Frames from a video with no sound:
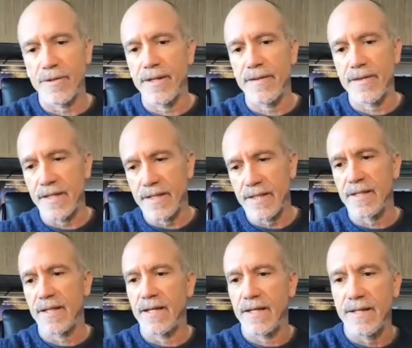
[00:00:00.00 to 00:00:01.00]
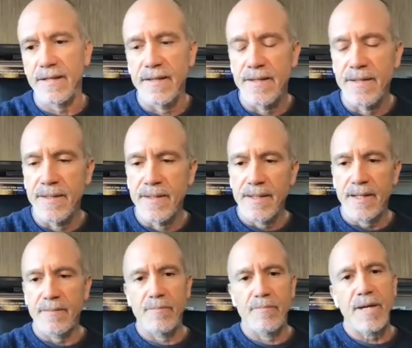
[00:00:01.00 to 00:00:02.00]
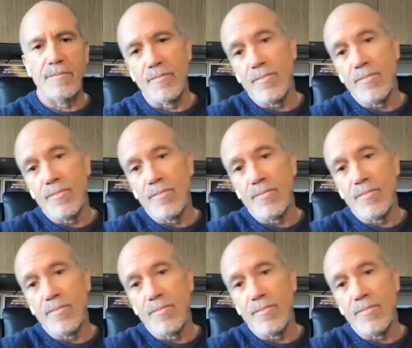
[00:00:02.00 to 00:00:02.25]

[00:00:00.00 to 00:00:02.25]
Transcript: and ethnicity and